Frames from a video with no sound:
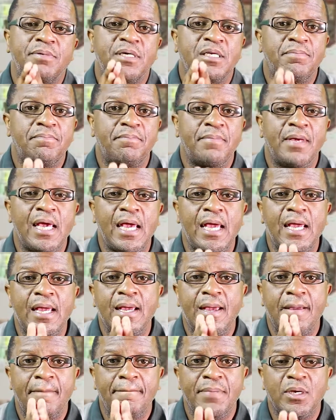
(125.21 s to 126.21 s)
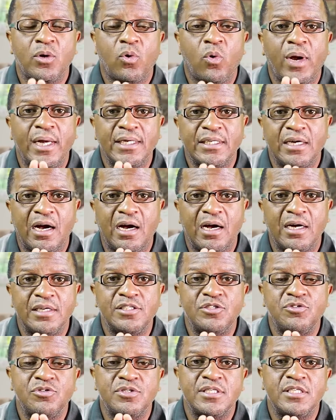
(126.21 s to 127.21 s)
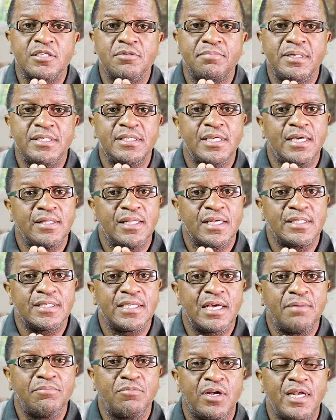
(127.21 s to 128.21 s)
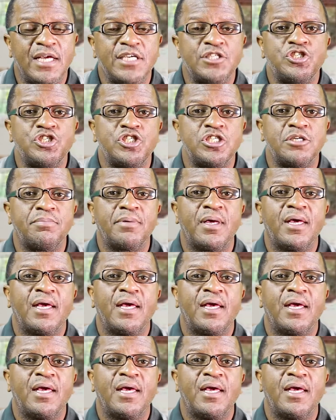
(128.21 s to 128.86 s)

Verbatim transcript: it may be quite hard to still maintain that same relationship.